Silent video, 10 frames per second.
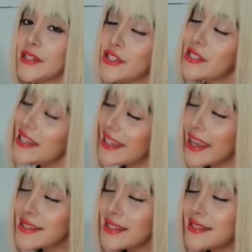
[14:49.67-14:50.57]
Just in
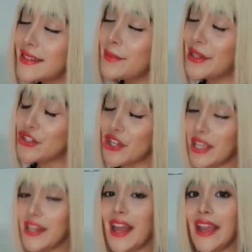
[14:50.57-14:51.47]
case I didn't
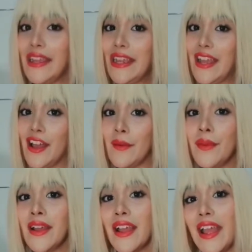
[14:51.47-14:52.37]
mention, I am